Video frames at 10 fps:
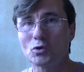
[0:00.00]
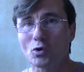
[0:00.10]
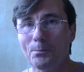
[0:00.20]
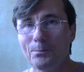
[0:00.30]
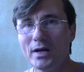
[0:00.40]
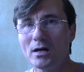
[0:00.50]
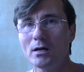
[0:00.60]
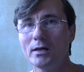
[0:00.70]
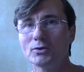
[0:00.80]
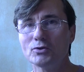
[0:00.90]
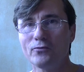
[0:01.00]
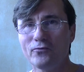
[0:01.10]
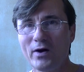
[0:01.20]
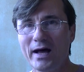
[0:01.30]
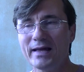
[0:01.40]
compare and to
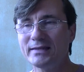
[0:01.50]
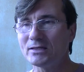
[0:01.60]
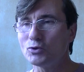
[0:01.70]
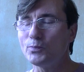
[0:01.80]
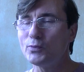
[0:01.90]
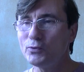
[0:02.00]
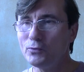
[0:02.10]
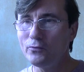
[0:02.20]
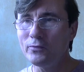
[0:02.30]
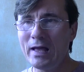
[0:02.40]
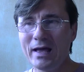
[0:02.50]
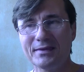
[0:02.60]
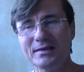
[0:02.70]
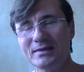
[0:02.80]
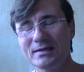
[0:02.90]
find and to prove
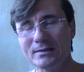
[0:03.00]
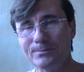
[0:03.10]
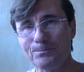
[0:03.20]
that the